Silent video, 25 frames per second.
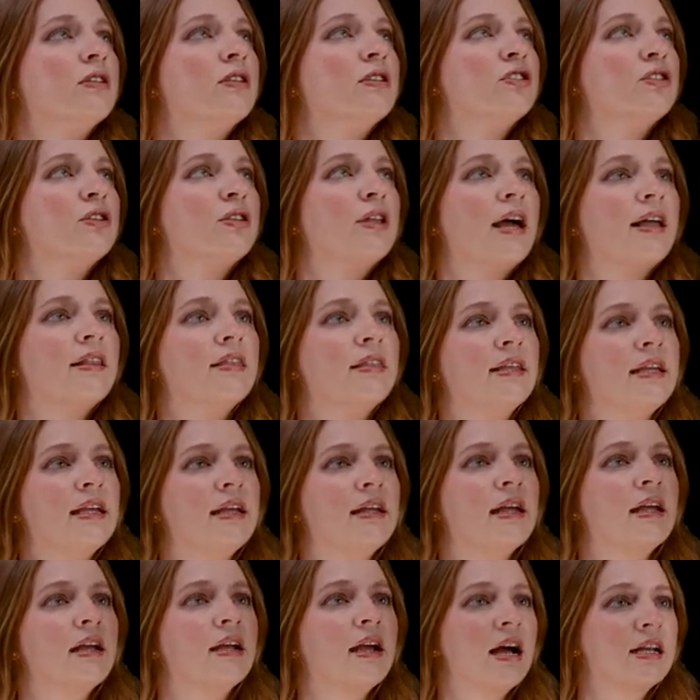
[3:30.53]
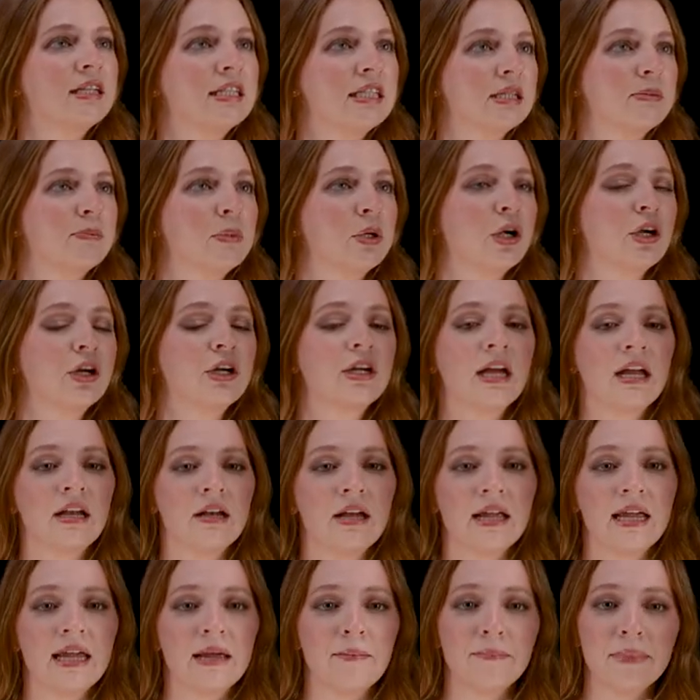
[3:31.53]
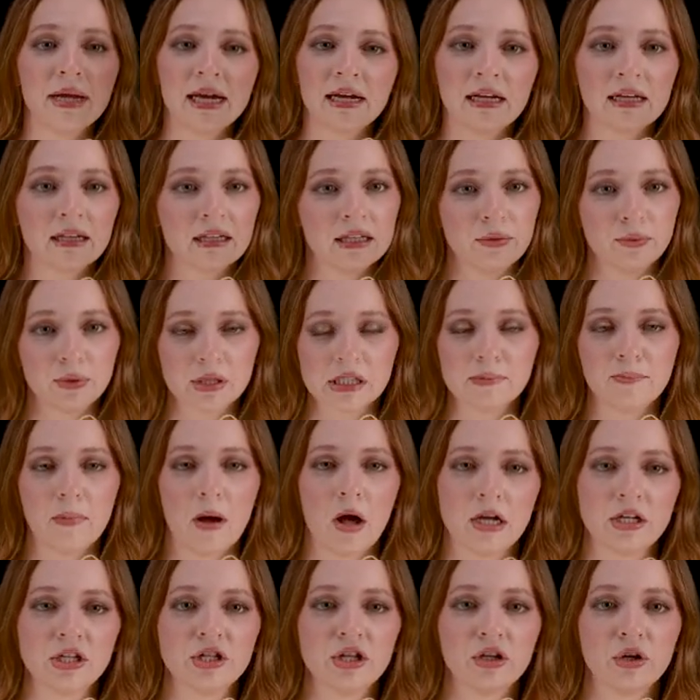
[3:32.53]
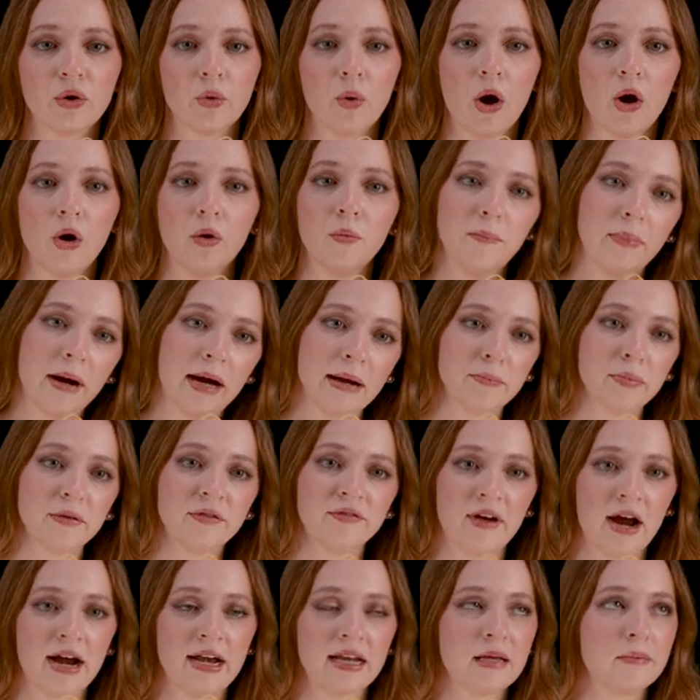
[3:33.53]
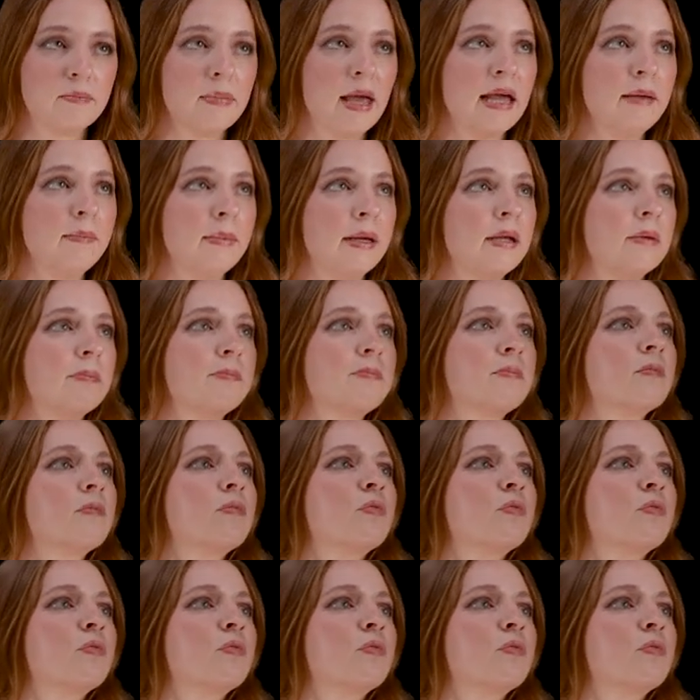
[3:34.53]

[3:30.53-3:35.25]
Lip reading: so that the customer can immediately respond to the quote by providing payment.